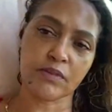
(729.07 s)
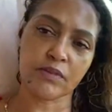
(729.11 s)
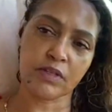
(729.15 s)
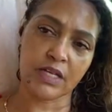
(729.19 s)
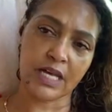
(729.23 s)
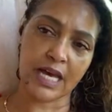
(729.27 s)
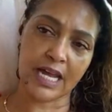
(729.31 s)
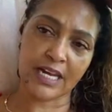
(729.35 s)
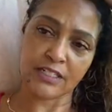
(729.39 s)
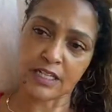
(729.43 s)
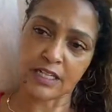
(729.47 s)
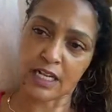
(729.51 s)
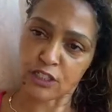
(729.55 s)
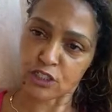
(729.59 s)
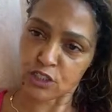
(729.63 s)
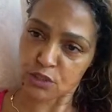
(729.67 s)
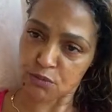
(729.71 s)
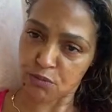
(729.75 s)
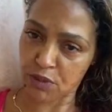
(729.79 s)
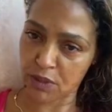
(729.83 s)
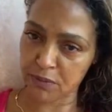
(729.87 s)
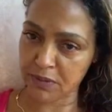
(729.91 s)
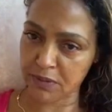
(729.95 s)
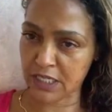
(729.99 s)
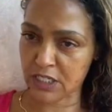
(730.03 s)
Had a doctor's
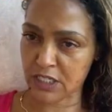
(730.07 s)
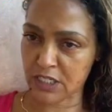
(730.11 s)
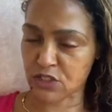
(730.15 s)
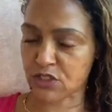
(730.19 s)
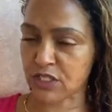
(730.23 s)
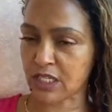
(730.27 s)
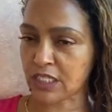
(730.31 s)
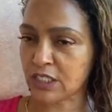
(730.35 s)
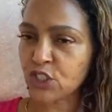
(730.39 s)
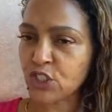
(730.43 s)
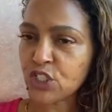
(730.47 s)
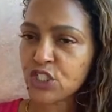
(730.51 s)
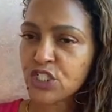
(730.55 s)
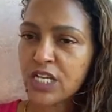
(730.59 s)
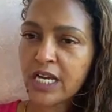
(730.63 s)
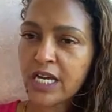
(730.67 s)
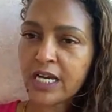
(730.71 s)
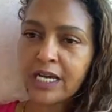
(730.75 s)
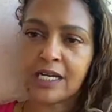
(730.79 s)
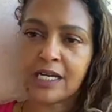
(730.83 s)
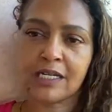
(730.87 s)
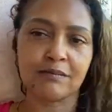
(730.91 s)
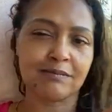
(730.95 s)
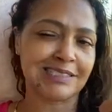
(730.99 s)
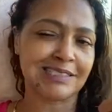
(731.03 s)
appointment yesterday, a little
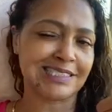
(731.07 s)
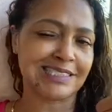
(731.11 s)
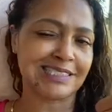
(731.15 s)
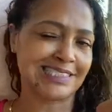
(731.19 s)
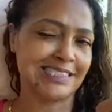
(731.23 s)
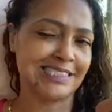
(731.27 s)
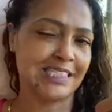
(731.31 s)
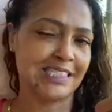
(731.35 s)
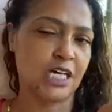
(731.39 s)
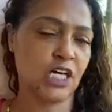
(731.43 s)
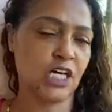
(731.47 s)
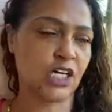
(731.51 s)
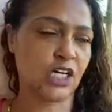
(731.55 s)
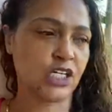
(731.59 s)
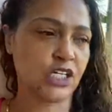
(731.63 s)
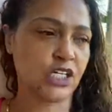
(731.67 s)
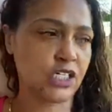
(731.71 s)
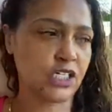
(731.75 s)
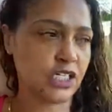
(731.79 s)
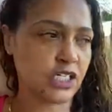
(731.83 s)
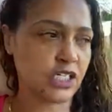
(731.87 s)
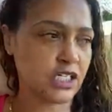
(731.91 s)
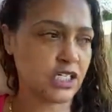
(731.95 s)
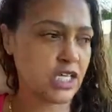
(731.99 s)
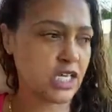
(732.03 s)
checkup, all
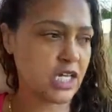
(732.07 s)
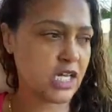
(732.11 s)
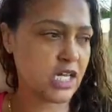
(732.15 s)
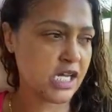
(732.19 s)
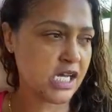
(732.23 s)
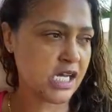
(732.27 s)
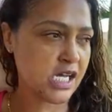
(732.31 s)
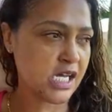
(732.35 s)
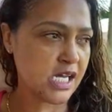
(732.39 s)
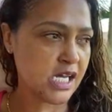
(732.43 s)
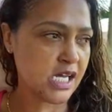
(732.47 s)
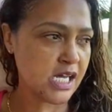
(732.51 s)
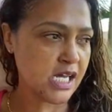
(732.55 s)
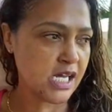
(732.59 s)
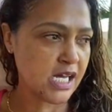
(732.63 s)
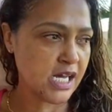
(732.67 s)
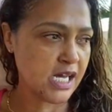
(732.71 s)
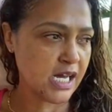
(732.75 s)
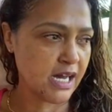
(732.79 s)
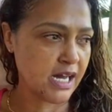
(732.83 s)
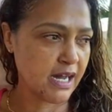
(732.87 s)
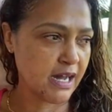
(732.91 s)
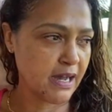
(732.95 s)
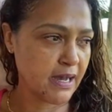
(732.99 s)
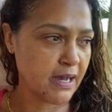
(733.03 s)
good.
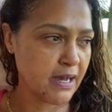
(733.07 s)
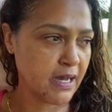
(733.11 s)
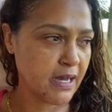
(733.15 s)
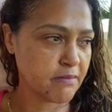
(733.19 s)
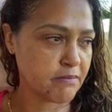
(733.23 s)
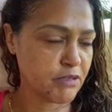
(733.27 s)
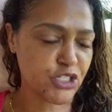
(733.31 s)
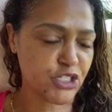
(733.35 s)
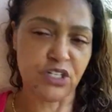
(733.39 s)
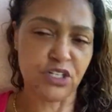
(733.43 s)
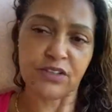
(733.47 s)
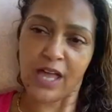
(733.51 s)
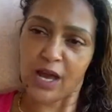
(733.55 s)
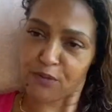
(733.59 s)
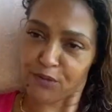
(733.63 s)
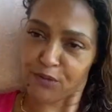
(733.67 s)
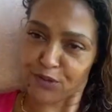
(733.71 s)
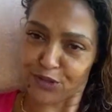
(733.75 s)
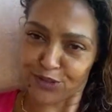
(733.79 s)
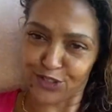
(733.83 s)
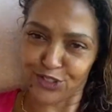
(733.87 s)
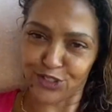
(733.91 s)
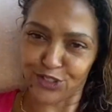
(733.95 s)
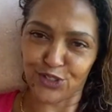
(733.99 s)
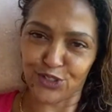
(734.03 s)
I'll share that
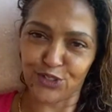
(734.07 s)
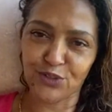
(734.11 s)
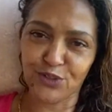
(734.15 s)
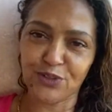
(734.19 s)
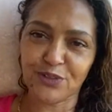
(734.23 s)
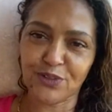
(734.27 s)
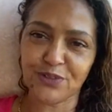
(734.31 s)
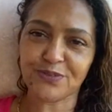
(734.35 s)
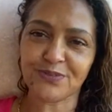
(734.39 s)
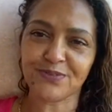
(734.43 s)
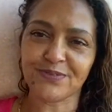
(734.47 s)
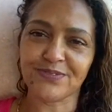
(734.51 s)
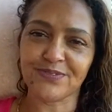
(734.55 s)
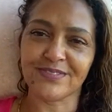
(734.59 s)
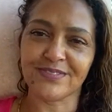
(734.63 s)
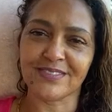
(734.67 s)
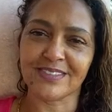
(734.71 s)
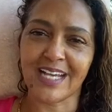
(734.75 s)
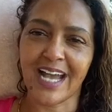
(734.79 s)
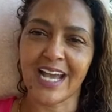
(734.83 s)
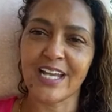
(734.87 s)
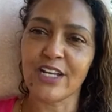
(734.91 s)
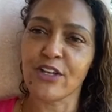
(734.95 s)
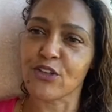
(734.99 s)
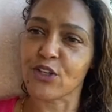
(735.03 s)
with you too.
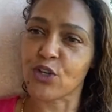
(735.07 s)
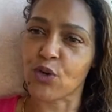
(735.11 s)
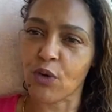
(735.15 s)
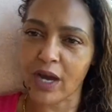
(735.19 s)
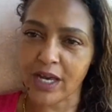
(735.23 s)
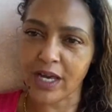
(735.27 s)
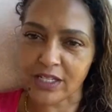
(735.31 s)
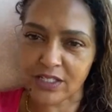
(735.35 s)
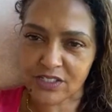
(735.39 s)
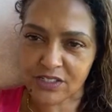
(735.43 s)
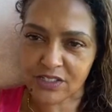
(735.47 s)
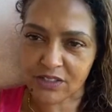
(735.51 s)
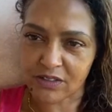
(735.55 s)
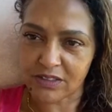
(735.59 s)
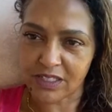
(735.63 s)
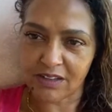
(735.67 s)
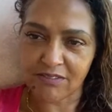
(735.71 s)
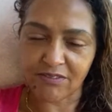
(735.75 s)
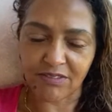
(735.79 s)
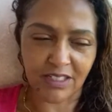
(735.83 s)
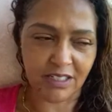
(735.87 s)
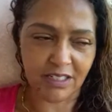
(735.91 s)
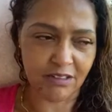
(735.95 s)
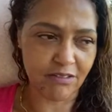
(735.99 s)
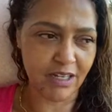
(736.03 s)
I know the quiet is so
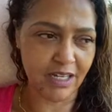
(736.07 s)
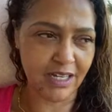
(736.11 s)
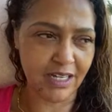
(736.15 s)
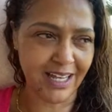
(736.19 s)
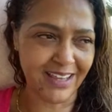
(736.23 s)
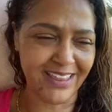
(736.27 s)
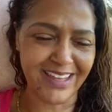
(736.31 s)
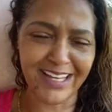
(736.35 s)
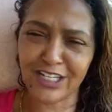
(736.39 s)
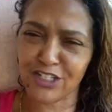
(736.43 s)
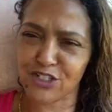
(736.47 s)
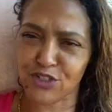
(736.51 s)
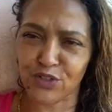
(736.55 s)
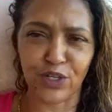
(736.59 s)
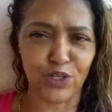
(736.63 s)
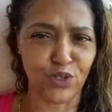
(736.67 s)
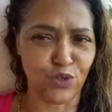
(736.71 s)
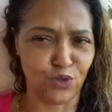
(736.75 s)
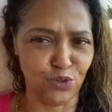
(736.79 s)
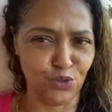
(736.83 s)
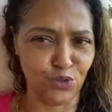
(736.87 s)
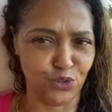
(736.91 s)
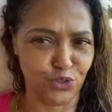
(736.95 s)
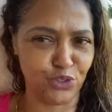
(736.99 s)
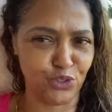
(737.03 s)
lovely, right? I think as you get
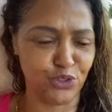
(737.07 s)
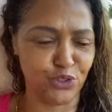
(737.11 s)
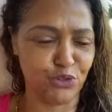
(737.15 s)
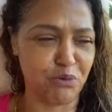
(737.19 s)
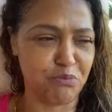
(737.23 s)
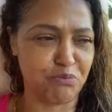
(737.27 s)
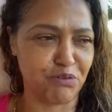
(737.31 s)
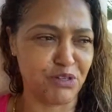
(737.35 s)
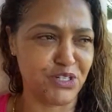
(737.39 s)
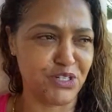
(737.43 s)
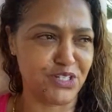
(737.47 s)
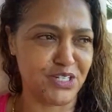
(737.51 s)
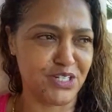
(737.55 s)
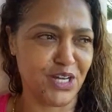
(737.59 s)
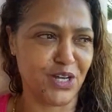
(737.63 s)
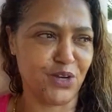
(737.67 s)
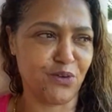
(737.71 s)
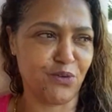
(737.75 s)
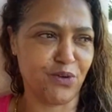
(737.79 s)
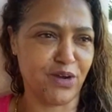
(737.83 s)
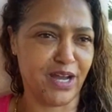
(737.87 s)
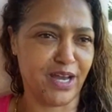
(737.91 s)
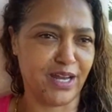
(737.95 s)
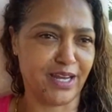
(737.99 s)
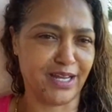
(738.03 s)
older, you appreciate
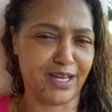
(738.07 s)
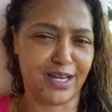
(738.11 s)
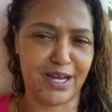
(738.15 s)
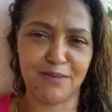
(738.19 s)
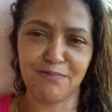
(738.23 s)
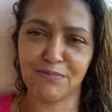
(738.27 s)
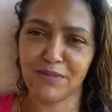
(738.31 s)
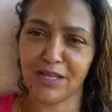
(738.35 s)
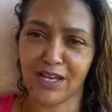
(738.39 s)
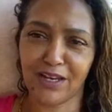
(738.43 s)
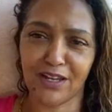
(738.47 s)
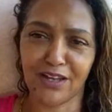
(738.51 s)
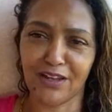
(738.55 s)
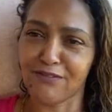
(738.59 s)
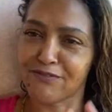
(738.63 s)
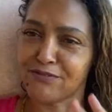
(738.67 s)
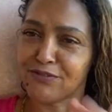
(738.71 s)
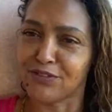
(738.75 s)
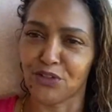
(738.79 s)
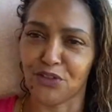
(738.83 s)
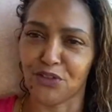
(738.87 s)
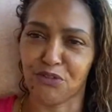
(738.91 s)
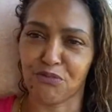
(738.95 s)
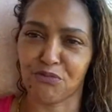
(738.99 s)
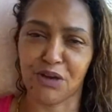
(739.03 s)
quiet. I'm not on
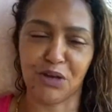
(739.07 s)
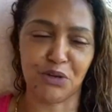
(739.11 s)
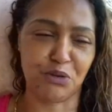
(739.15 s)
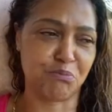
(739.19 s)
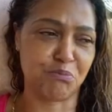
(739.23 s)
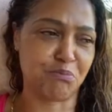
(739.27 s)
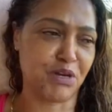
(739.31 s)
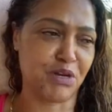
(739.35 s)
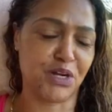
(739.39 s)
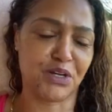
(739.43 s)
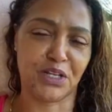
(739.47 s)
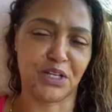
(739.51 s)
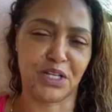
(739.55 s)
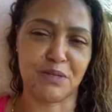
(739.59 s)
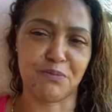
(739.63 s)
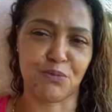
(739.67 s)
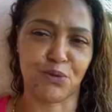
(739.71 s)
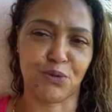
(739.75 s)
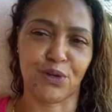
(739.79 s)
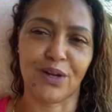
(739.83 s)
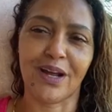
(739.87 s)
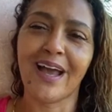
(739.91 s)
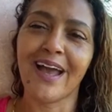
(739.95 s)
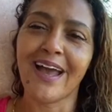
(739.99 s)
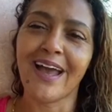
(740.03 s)
full throttle party
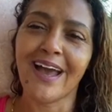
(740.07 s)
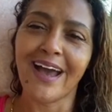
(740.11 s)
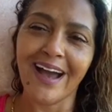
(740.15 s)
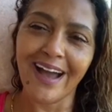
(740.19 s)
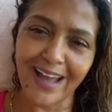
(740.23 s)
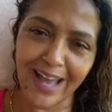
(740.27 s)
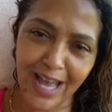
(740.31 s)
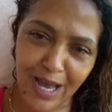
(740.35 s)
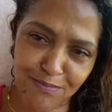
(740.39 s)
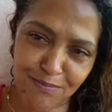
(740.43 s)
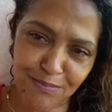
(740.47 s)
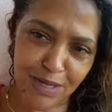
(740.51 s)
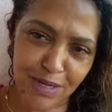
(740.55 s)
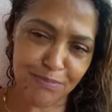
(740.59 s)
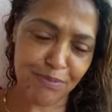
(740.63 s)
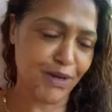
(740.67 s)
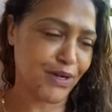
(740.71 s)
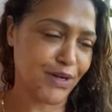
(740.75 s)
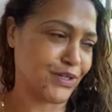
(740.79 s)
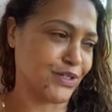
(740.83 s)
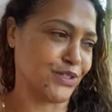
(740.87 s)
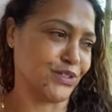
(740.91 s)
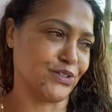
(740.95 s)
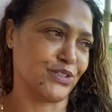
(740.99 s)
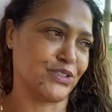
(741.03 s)
anymore. I have my
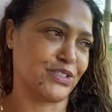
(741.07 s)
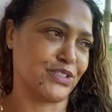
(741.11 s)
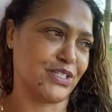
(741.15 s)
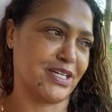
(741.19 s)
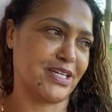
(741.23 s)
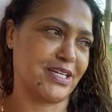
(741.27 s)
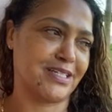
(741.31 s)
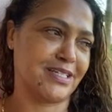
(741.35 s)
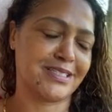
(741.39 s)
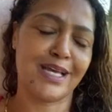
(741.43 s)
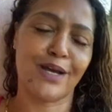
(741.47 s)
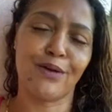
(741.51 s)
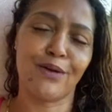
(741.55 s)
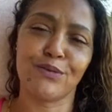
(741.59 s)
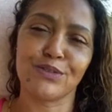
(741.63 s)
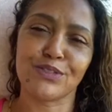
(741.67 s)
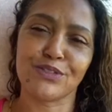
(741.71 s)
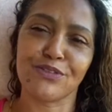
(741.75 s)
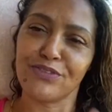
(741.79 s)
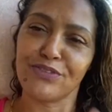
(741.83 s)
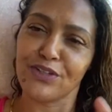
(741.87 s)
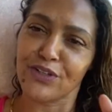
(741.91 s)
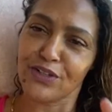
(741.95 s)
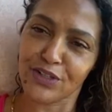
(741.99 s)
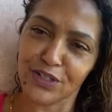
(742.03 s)
party girl days. I was a
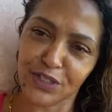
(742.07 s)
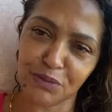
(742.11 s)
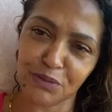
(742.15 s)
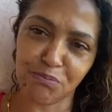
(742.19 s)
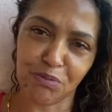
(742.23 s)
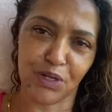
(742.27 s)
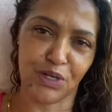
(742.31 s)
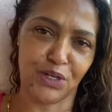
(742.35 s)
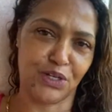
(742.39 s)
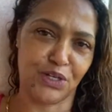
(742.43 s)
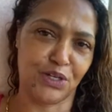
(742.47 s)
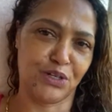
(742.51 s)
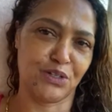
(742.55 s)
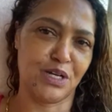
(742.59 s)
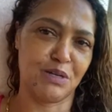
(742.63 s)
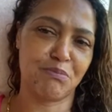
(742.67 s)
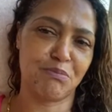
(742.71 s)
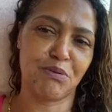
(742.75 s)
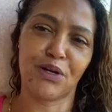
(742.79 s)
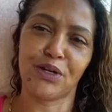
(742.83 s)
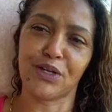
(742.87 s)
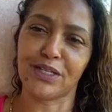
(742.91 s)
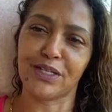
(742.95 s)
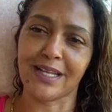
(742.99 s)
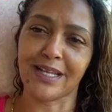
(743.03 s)
very good party girl. I
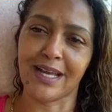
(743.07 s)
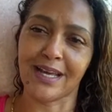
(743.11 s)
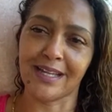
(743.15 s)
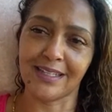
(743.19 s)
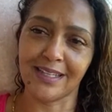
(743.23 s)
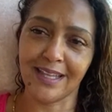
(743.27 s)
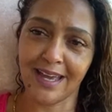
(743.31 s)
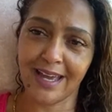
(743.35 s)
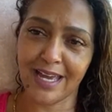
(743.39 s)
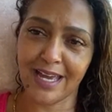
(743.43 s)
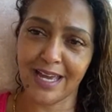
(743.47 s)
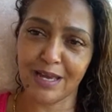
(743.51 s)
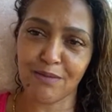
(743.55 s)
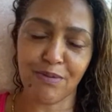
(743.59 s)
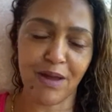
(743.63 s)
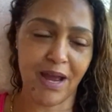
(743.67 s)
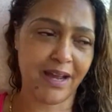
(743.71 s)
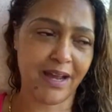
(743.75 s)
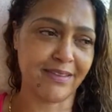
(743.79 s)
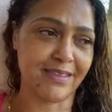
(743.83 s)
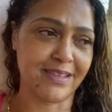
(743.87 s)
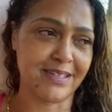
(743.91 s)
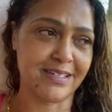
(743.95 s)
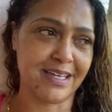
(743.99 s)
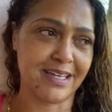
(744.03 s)
partied in LA back
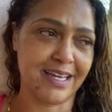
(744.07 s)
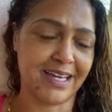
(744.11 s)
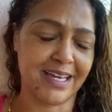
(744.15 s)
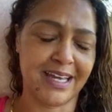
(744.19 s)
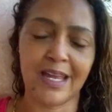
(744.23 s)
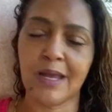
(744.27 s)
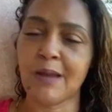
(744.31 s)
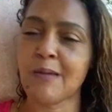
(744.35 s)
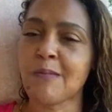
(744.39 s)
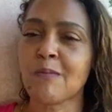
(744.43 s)
in the day